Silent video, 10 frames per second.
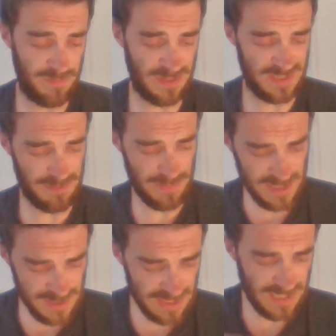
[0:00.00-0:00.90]
but
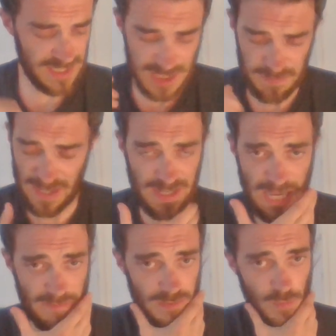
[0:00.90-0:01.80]
domestically in Spain
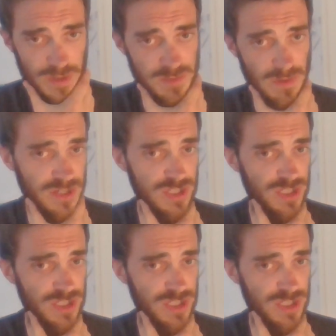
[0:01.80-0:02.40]
haven't won as much